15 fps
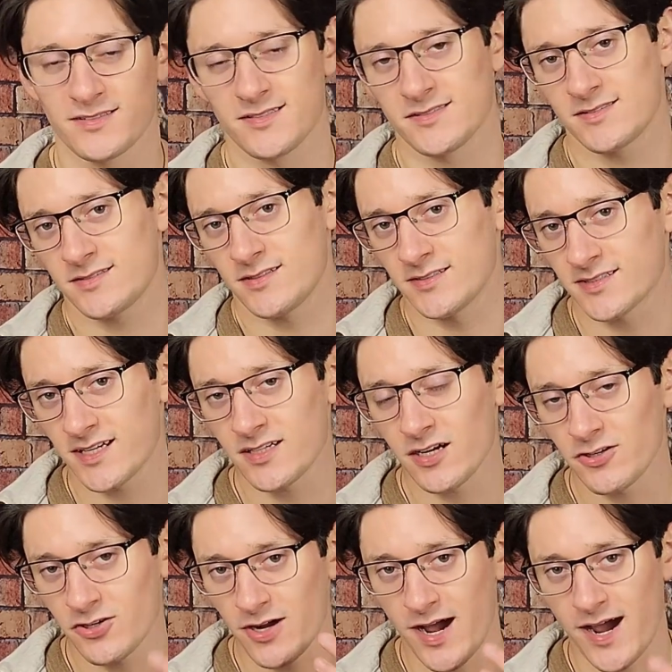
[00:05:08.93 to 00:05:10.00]
since the skin
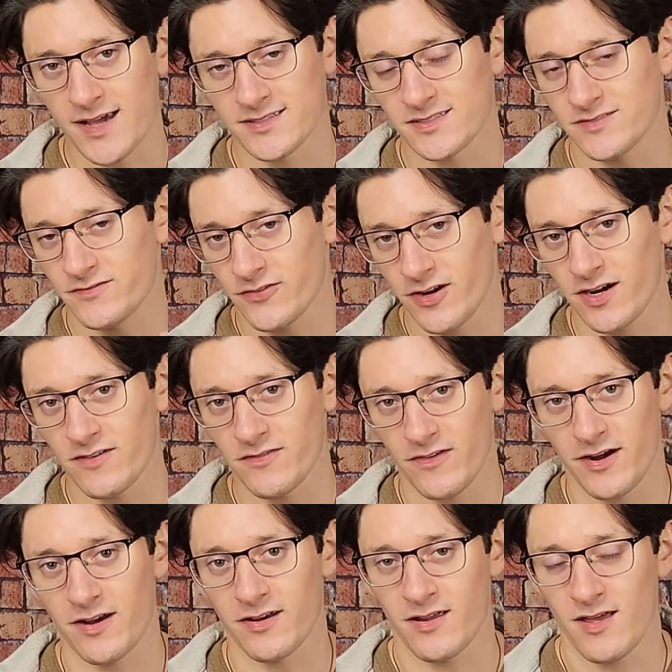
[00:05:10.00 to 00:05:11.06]
under your eyes is very,
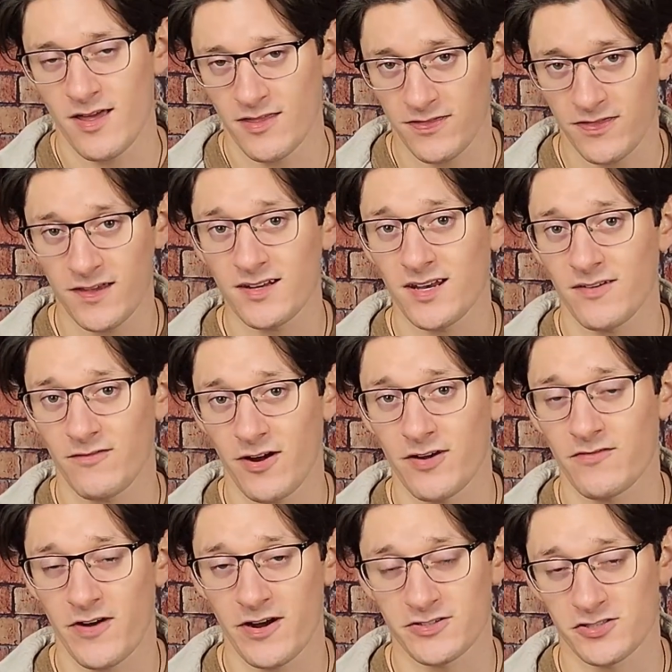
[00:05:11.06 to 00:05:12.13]
very thin and very,
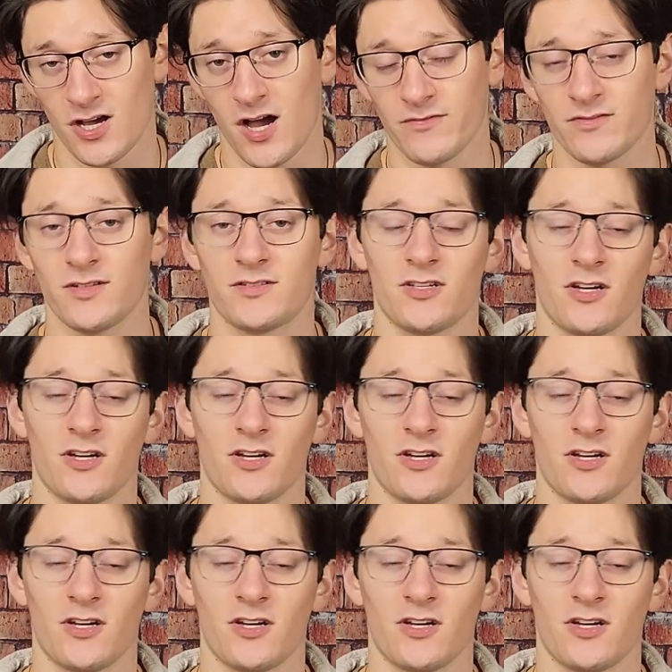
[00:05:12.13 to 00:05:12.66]
very soft.